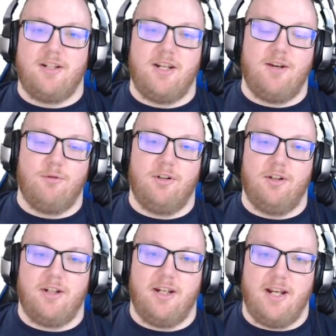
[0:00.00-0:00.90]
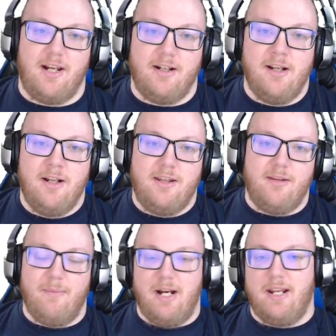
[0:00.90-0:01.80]
Today we're looking at
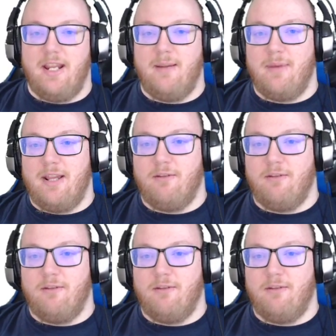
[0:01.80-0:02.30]
the metagame